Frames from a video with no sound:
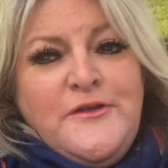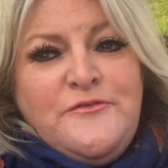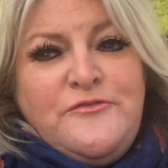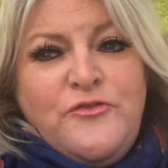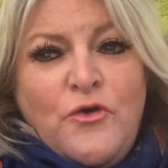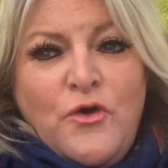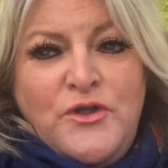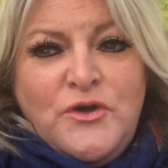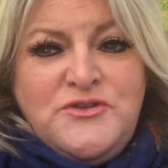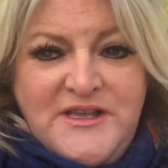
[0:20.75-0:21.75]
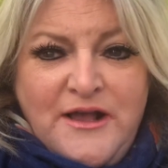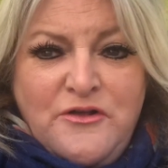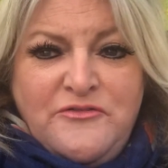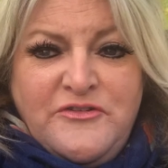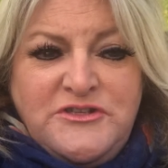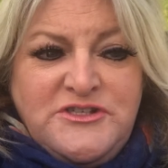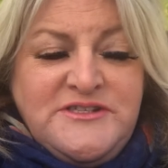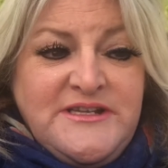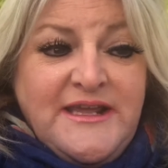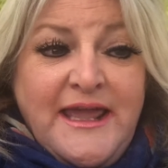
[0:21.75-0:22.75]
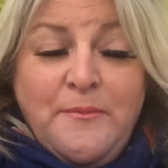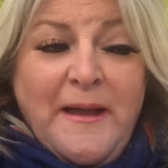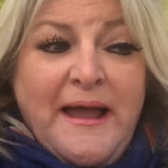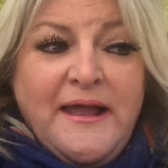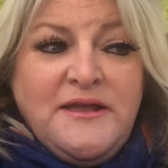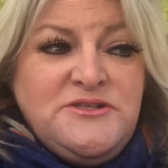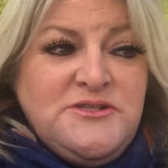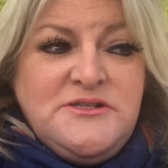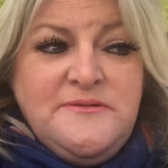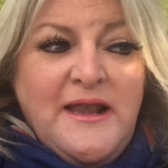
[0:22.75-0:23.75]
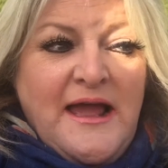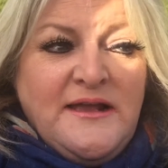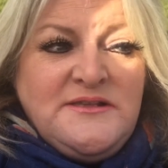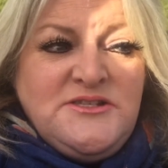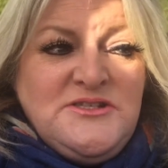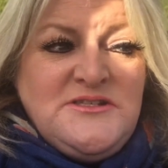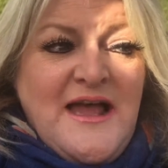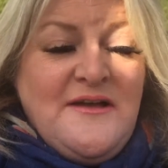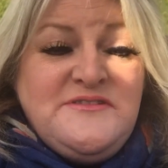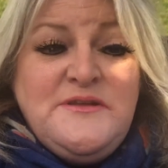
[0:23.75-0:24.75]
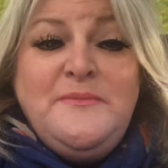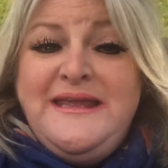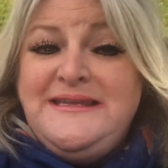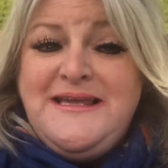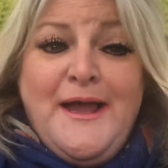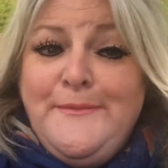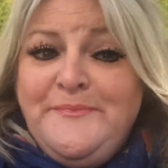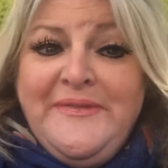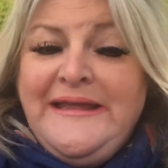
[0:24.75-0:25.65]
for yourself just to kick back, just to relax, just to have some me time.